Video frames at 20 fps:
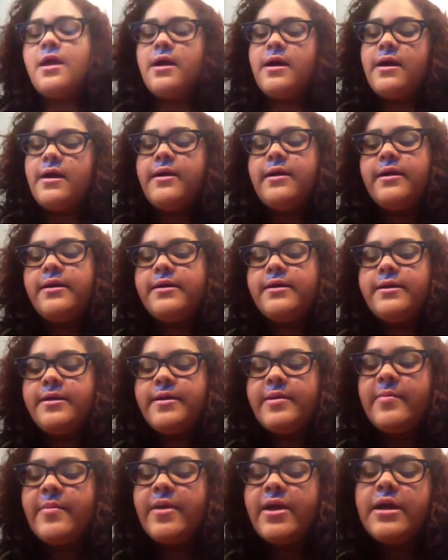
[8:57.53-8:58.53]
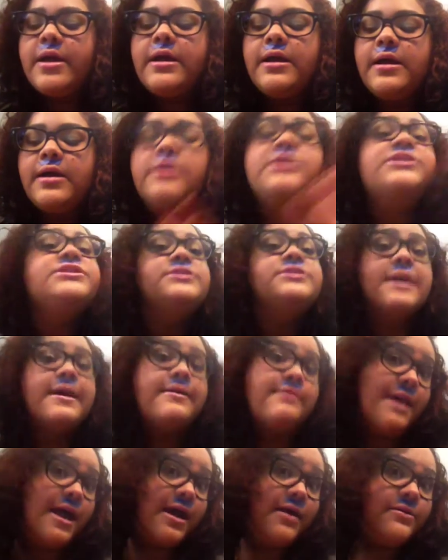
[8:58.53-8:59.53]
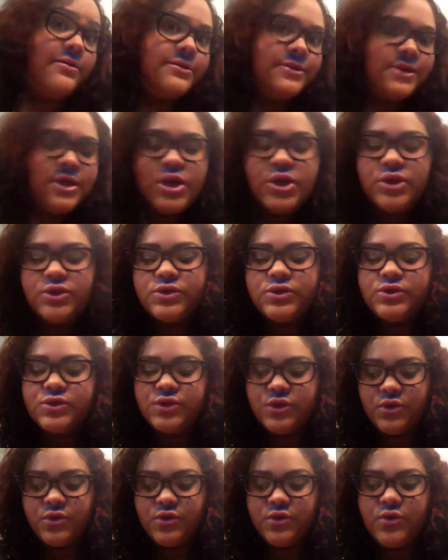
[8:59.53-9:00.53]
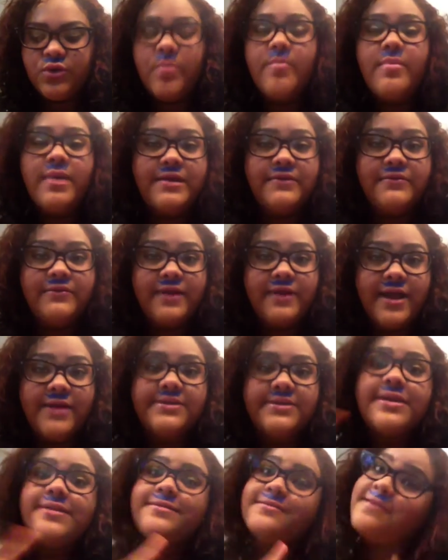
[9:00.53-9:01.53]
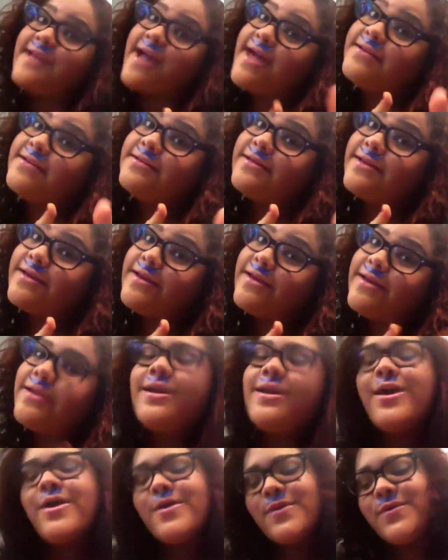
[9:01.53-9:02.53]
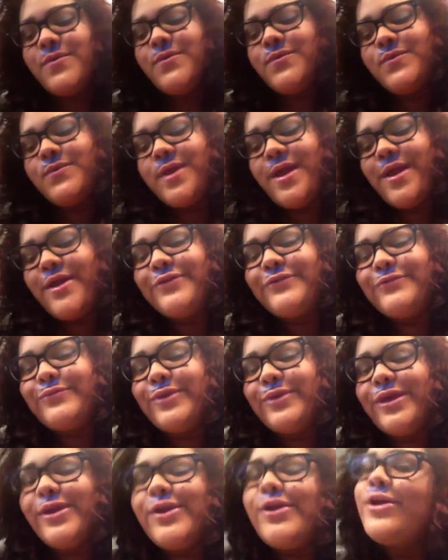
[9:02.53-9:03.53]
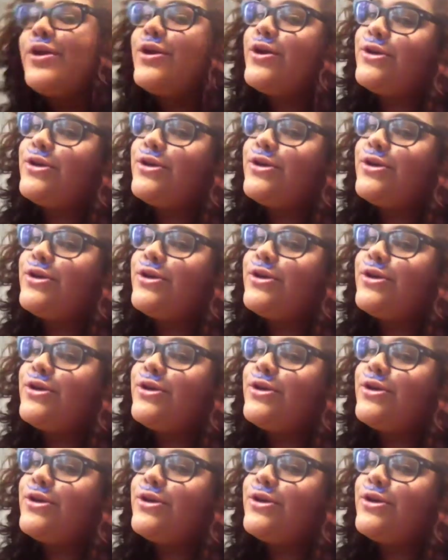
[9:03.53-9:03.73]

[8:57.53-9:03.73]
Shout out to my friend Natalie, who gave me